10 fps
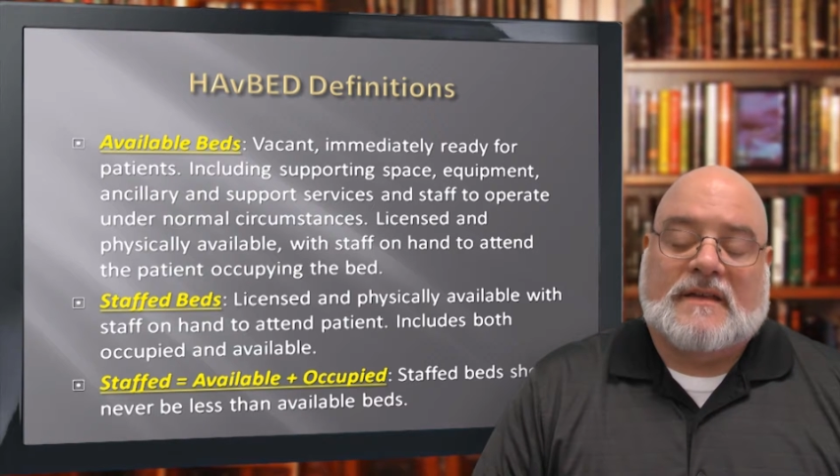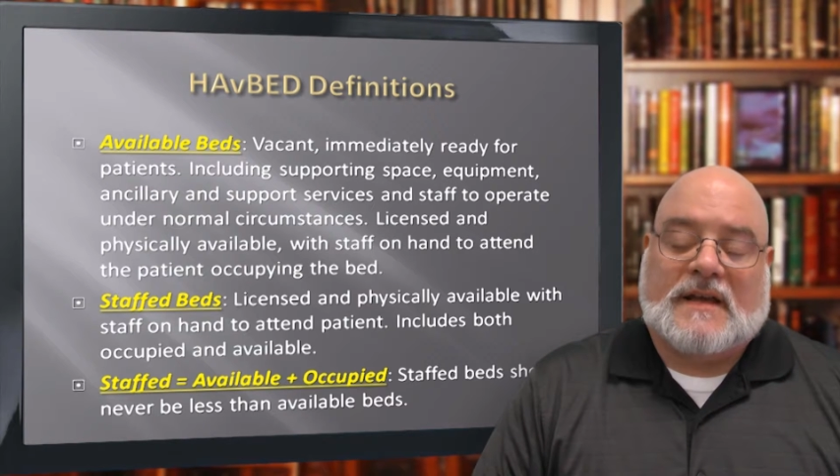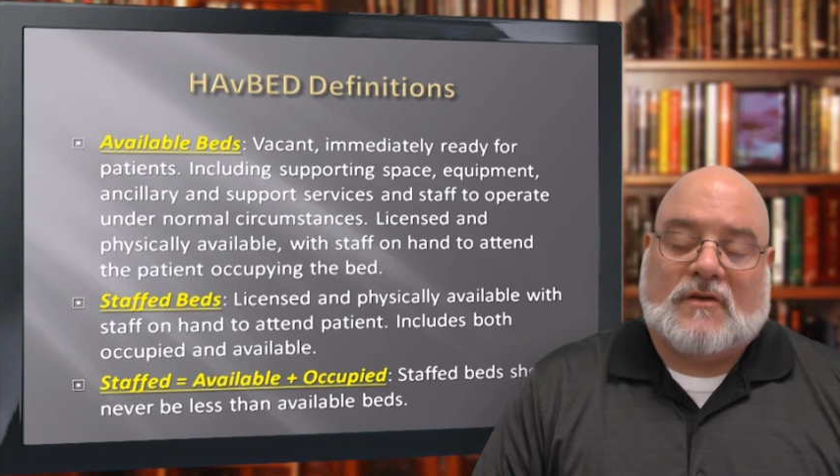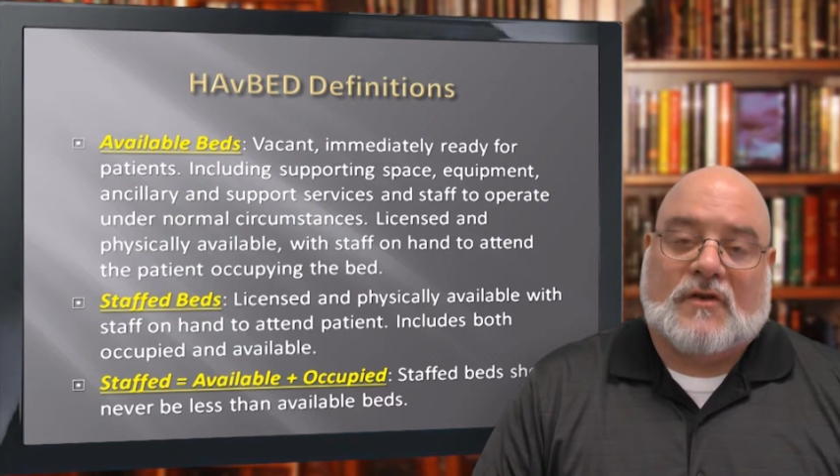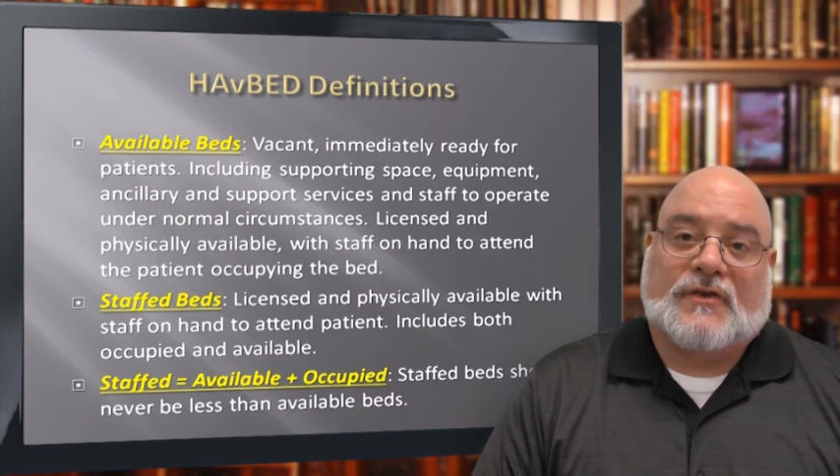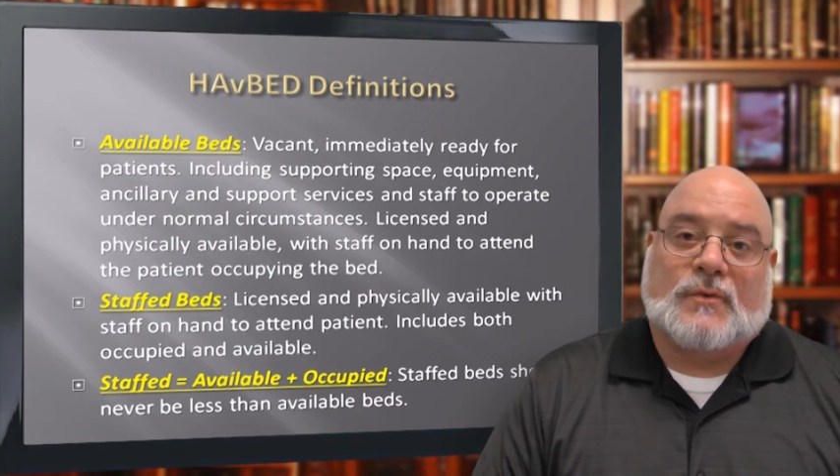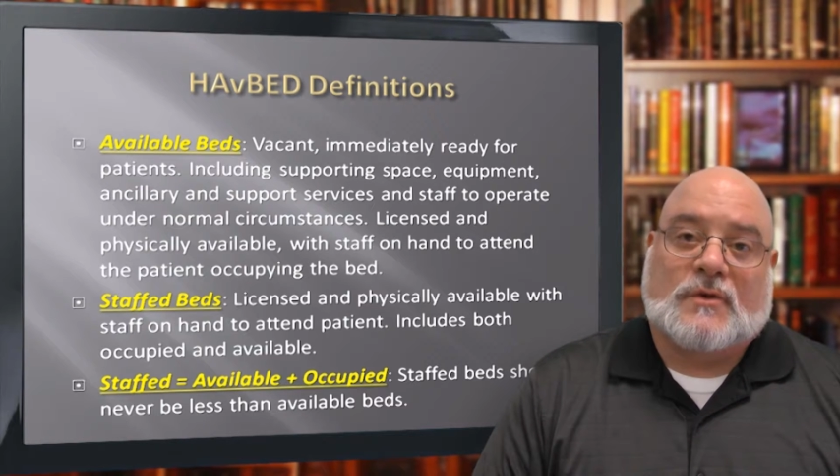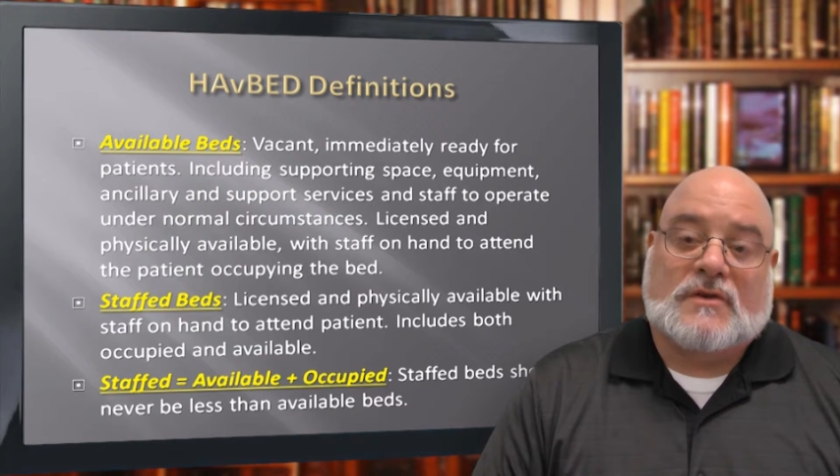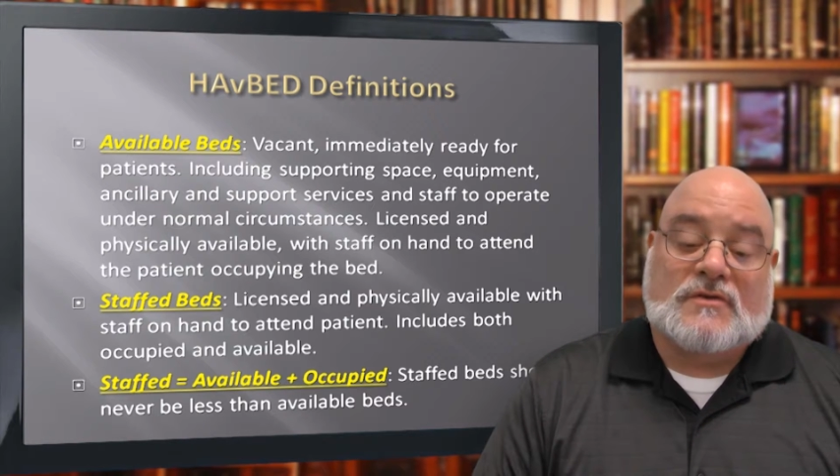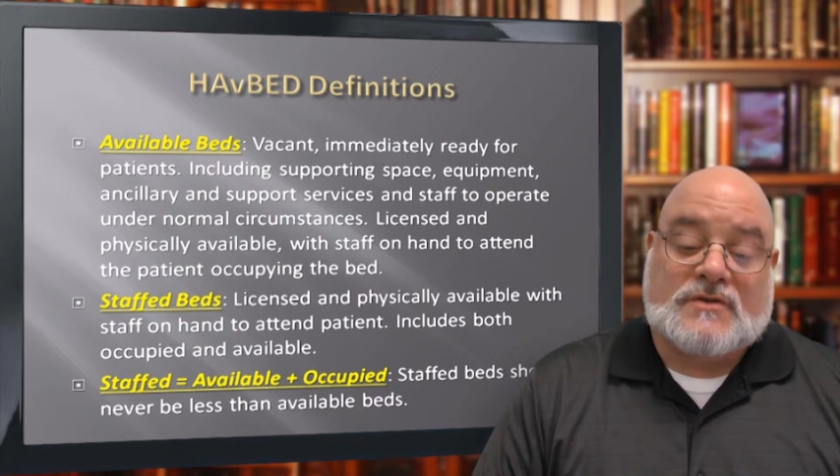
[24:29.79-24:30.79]
and that also
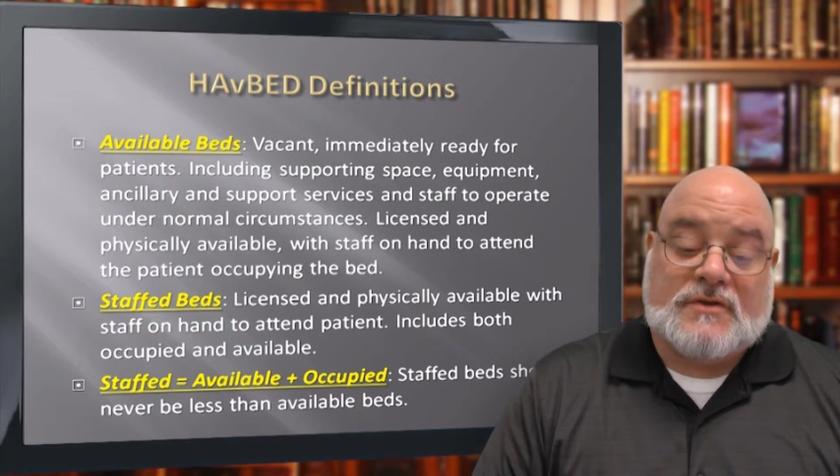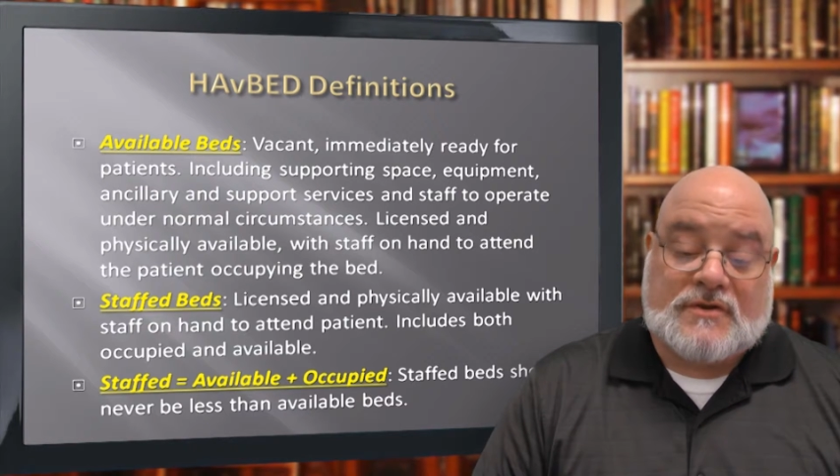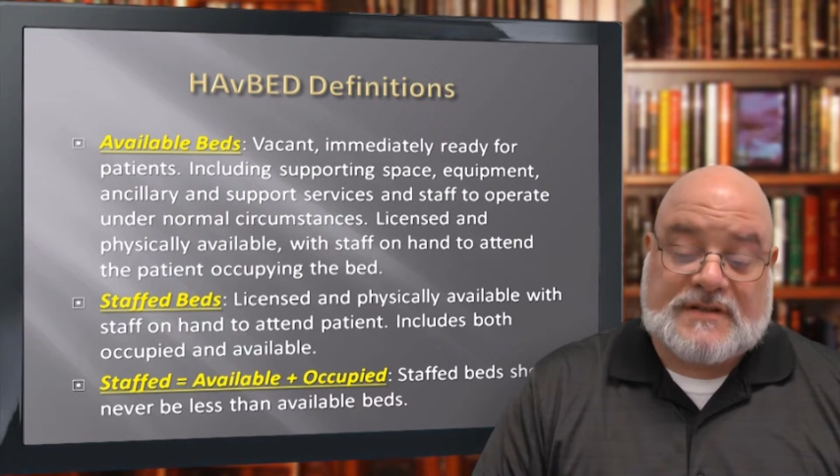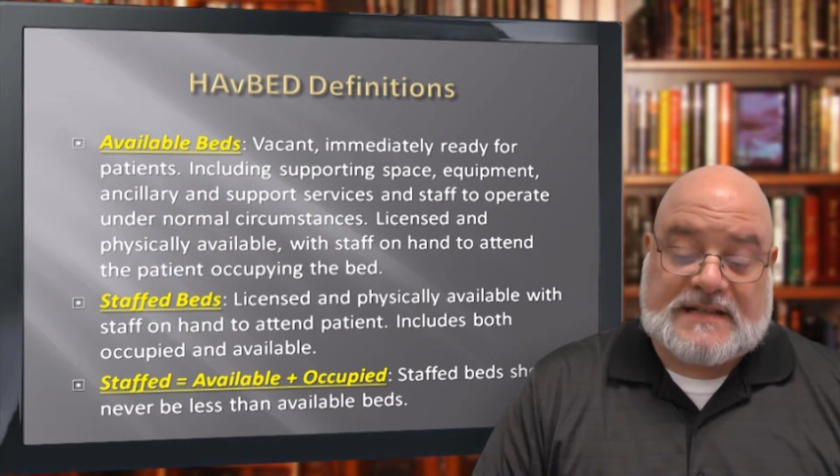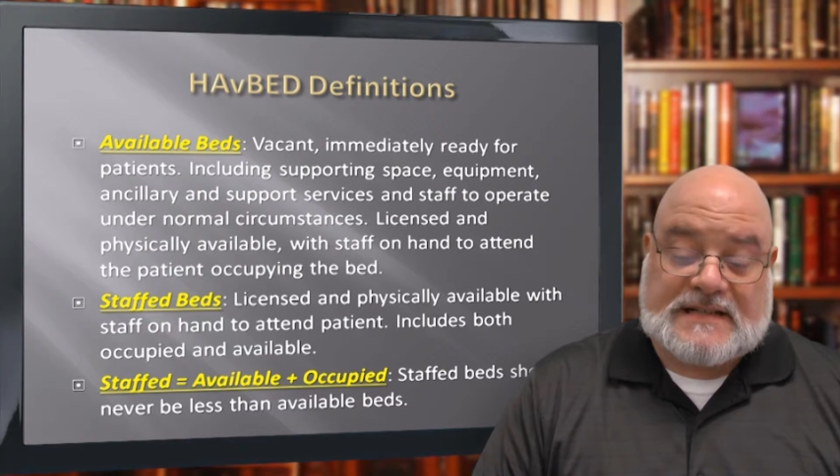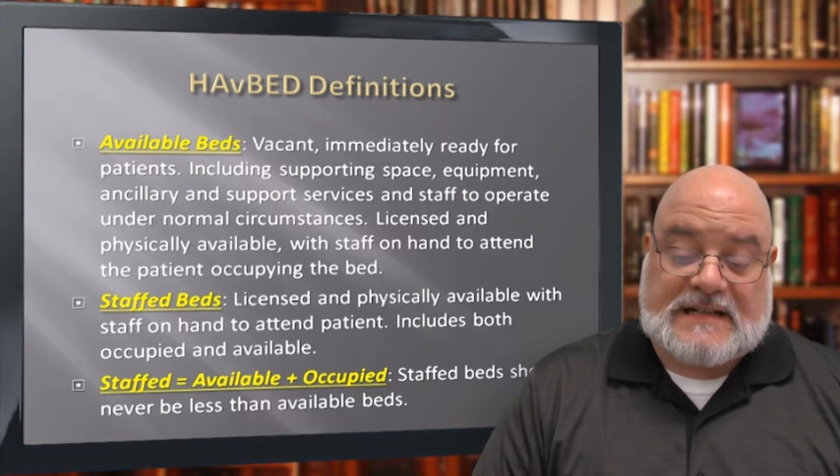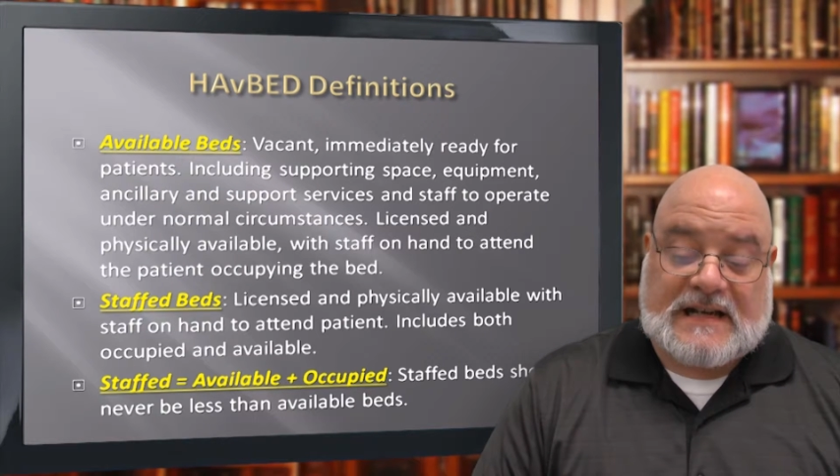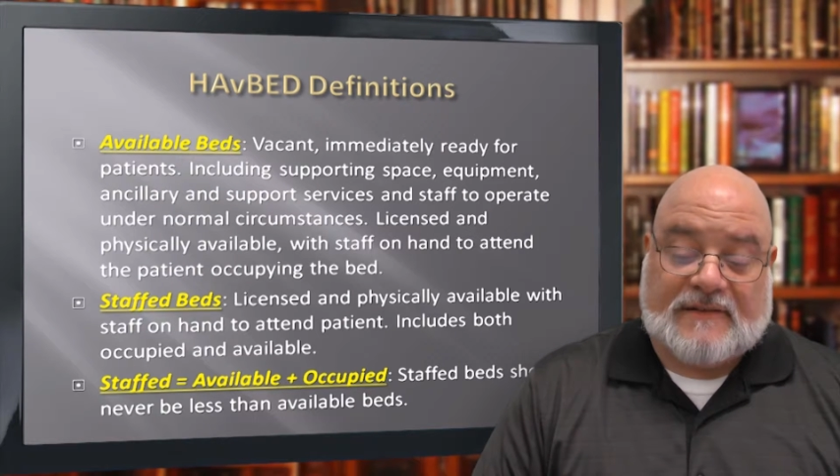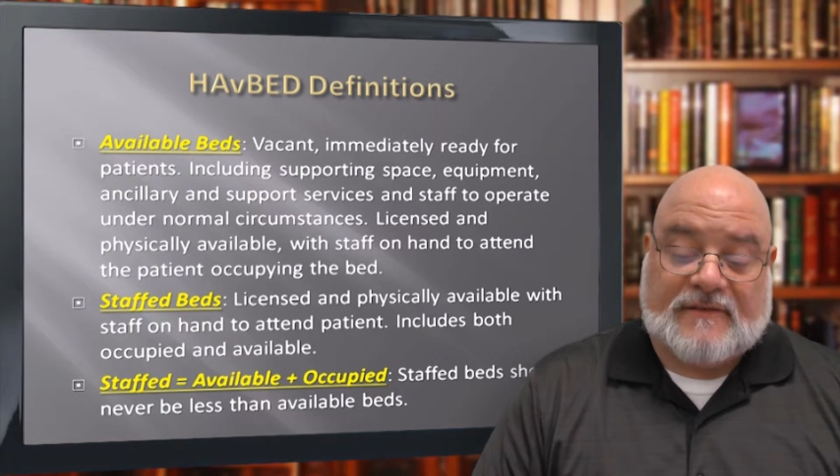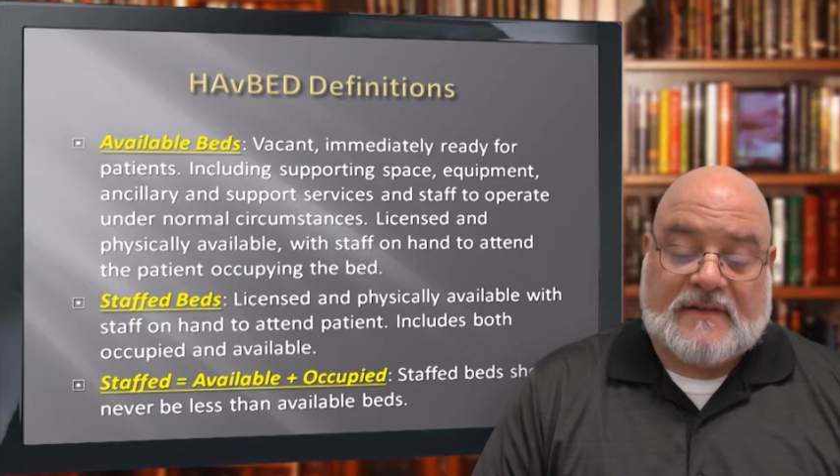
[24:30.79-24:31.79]
includes nursing
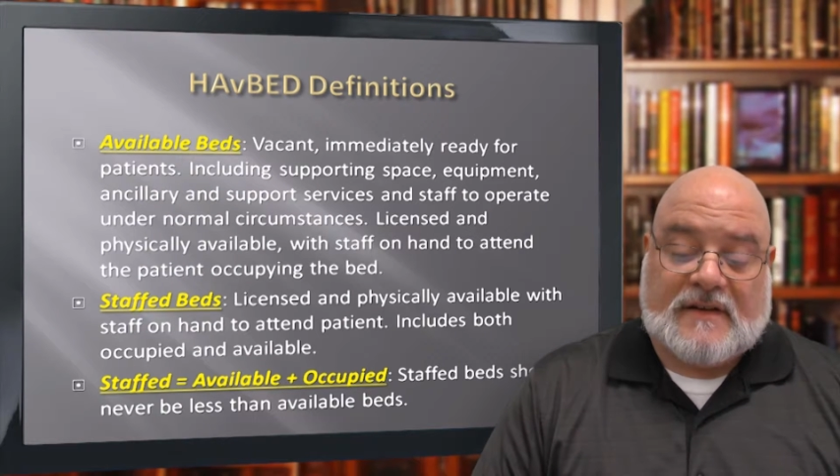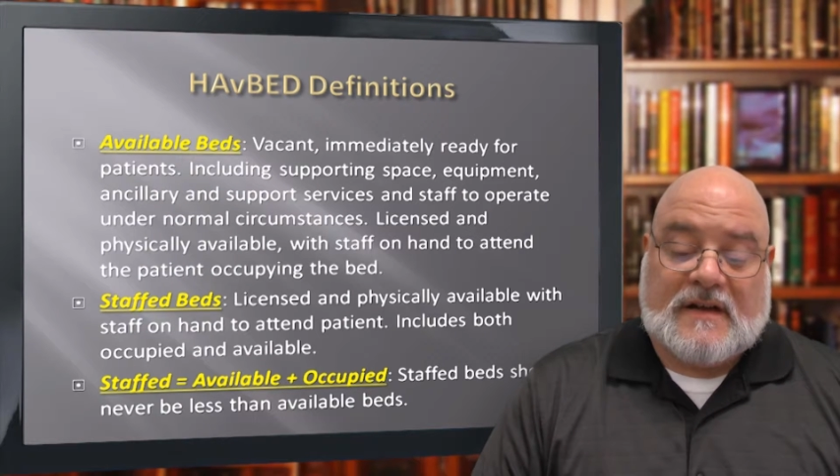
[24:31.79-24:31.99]
staff.